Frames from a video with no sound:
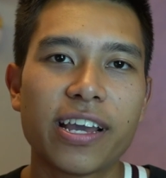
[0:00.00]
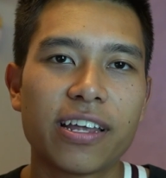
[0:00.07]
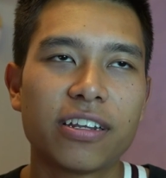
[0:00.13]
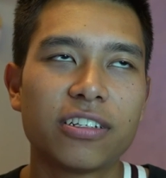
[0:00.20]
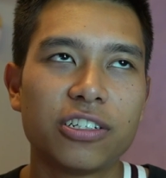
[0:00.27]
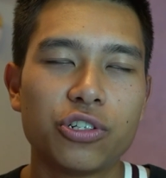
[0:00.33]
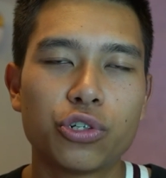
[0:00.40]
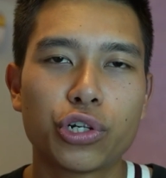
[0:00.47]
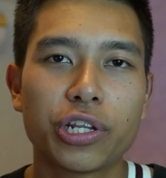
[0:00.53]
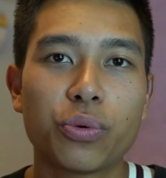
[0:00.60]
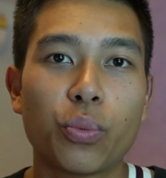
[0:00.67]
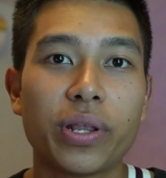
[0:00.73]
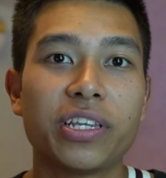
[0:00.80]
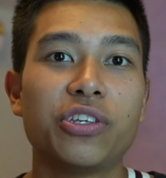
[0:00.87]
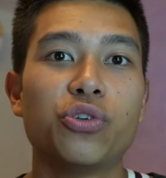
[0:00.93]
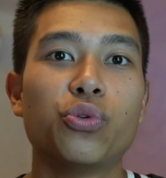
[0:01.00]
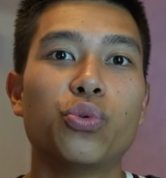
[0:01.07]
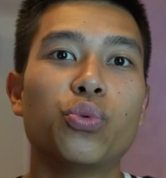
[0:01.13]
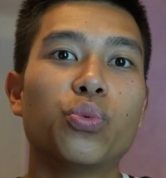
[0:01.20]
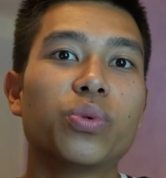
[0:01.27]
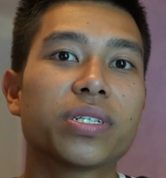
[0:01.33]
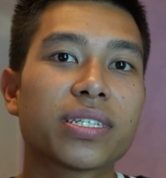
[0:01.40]
And usually when
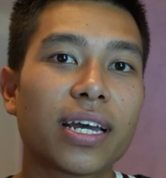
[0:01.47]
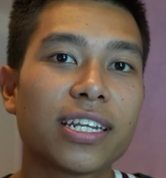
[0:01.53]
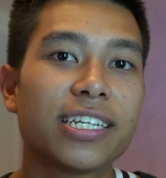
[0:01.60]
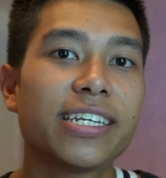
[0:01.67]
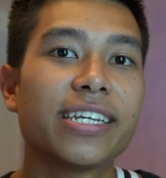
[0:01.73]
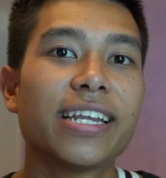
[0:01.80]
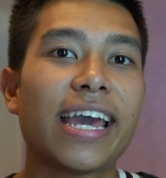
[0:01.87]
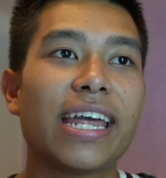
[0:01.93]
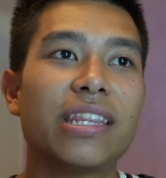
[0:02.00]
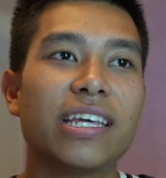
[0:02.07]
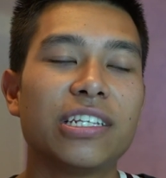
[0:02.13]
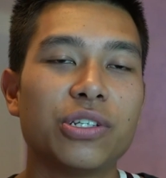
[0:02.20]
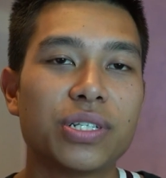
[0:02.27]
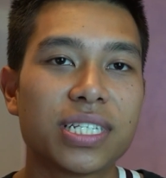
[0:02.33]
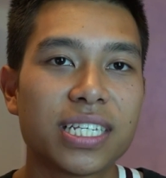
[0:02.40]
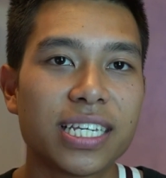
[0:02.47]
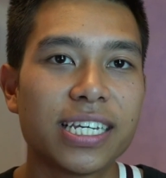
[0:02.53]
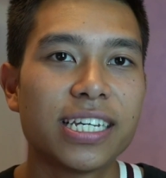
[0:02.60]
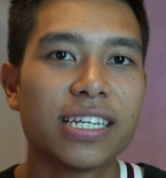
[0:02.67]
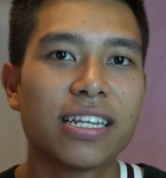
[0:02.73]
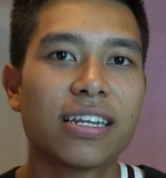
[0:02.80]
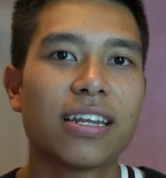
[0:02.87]
you study it and then you see
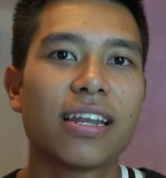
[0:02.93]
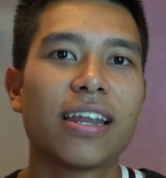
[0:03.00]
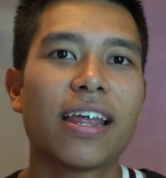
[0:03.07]
it